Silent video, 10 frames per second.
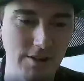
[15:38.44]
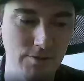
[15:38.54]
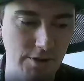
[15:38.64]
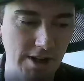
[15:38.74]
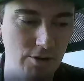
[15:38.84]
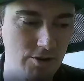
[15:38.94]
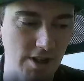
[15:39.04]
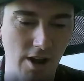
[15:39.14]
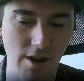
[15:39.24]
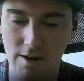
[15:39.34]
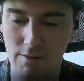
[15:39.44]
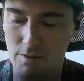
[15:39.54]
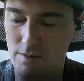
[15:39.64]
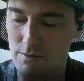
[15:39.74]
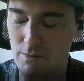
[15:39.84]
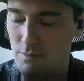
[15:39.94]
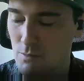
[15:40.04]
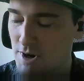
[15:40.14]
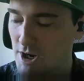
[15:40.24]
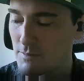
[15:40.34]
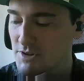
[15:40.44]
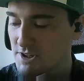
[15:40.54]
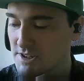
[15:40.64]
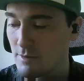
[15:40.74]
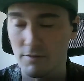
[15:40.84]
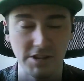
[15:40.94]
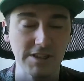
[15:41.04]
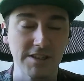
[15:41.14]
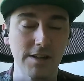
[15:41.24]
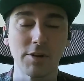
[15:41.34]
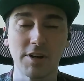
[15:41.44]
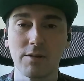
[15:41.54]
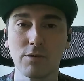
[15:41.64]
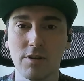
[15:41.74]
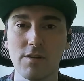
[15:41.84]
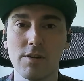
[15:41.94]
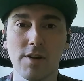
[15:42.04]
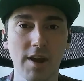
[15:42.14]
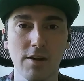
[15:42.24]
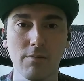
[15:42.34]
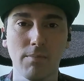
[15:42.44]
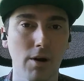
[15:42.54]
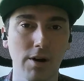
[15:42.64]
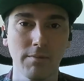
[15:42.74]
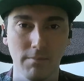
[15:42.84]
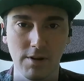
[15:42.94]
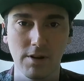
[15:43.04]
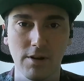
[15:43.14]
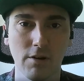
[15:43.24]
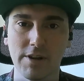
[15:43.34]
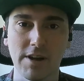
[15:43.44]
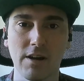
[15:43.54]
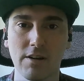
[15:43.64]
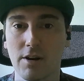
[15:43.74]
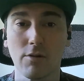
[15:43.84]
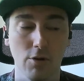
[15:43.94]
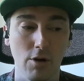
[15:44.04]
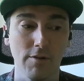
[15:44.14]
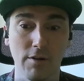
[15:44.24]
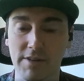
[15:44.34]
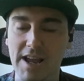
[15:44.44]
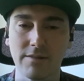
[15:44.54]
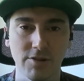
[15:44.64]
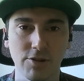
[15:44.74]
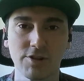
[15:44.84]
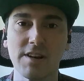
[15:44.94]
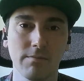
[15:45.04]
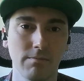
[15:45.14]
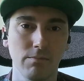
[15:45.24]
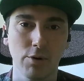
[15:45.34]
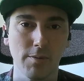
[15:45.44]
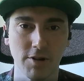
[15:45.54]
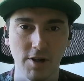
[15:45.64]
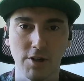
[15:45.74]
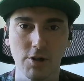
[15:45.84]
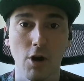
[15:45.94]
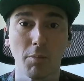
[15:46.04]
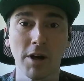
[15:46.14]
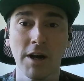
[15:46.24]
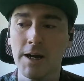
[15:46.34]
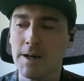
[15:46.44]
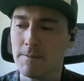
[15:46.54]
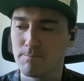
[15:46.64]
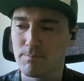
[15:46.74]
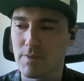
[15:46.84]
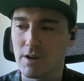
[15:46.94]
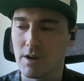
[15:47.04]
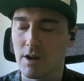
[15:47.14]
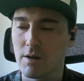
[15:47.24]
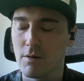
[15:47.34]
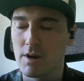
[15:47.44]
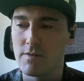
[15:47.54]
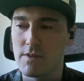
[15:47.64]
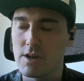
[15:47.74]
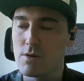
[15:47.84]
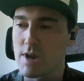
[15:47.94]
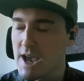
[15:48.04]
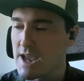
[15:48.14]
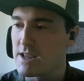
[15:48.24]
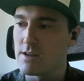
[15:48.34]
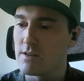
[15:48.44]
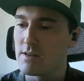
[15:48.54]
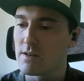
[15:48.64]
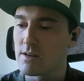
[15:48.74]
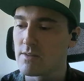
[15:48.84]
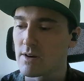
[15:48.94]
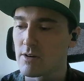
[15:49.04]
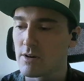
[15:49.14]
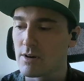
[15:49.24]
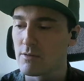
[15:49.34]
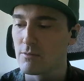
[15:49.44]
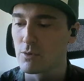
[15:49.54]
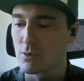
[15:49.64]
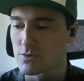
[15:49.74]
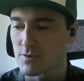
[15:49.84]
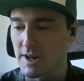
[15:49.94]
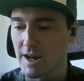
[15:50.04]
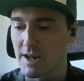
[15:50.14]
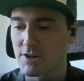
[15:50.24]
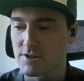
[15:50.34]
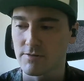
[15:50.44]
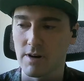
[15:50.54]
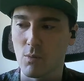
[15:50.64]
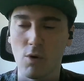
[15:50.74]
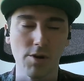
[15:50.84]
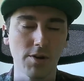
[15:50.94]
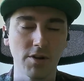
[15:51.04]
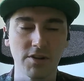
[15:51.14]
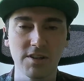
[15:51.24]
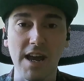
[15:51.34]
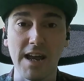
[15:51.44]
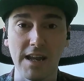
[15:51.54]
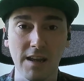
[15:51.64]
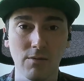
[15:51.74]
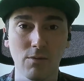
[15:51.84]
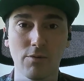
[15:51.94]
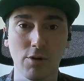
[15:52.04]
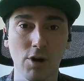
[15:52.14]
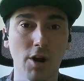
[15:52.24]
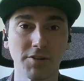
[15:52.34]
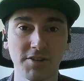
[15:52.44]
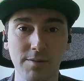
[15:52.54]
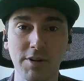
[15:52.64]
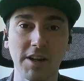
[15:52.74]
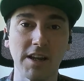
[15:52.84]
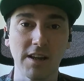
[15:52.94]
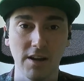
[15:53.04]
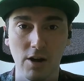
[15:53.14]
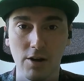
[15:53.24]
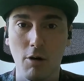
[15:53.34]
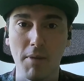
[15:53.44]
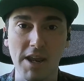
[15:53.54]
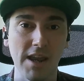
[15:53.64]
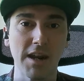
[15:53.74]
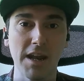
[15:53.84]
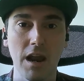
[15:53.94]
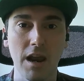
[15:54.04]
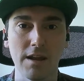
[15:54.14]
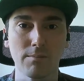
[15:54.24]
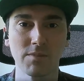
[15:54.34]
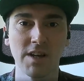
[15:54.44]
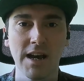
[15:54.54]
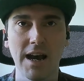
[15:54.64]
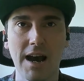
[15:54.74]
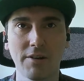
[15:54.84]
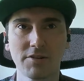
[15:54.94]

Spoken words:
really interesting. When it comes to obviously CBD within the UK, you can buy over the not even over the counter, just in pretty much any shop. In the UK, there are rules and regulations around what you can say with regard to CBD, not making any claims. How does